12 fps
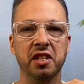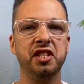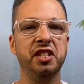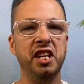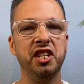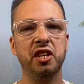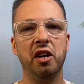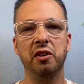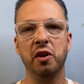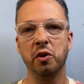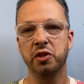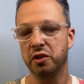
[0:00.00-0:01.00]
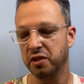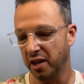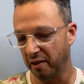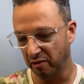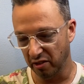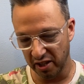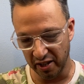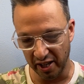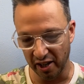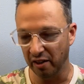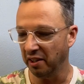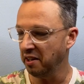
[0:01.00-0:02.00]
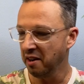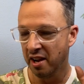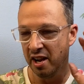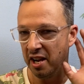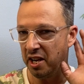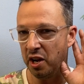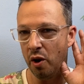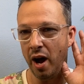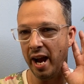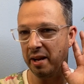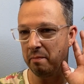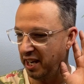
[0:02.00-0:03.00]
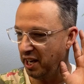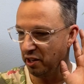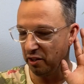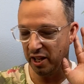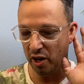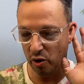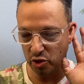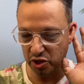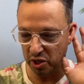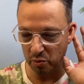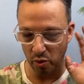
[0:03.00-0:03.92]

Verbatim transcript: the sea salt notes are definitely there. And you know I could hear the ocean